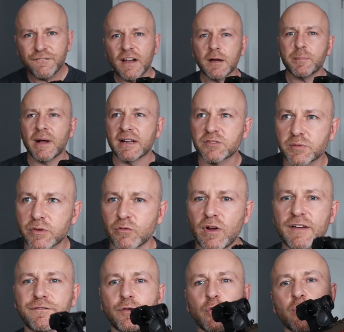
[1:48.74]
fire practice with a
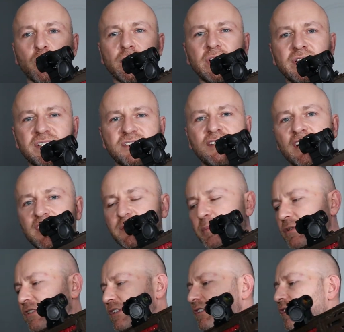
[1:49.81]
rifle really sucks,
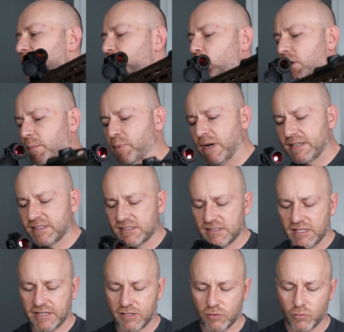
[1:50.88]
particularly if you wanna
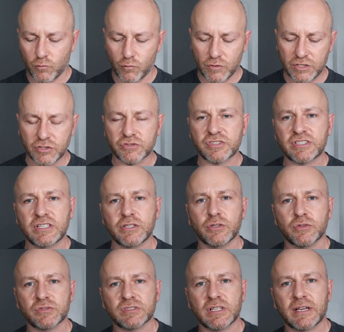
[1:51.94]
practice like real
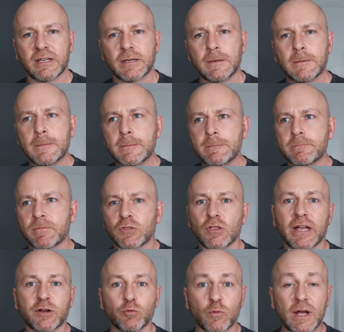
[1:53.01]
skills, like
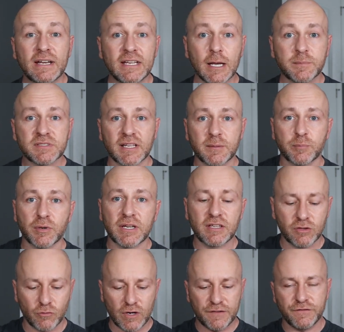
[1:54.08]
ready ups, like
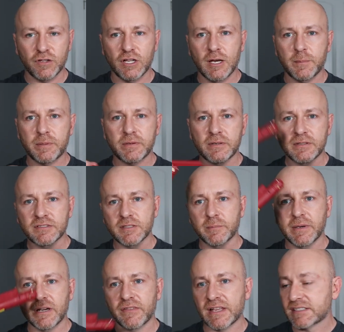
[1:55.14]
bringing the rifle up to
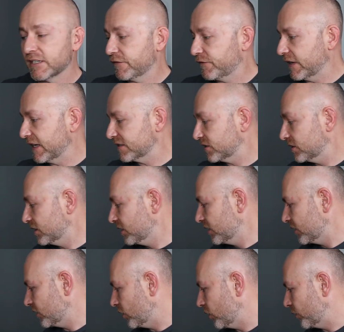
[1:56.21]
bear. That's how fast
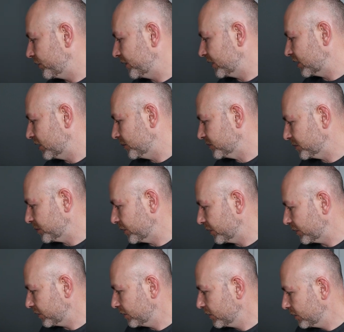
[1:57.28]
the whole thing comes
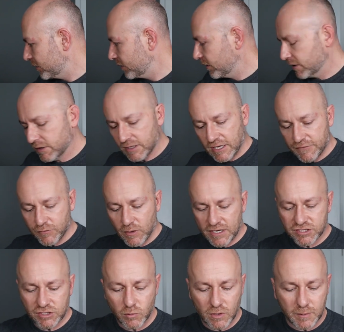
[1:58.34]
apart. If you
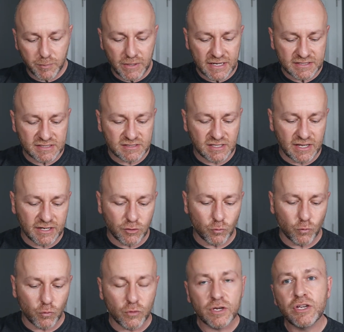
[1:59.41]
actually wanna practice like
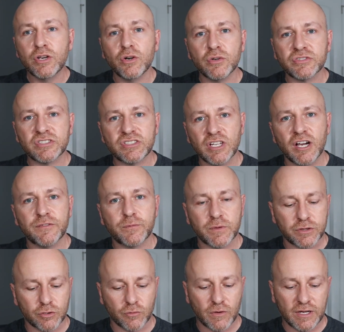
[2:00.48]
real stuff
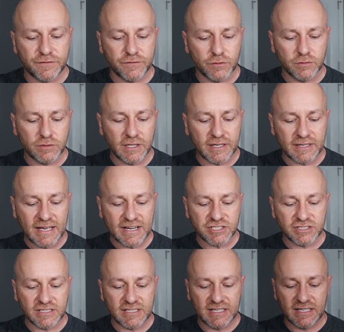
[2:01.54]
with your rifle, like
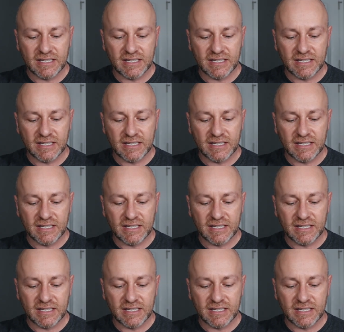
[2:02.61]
actually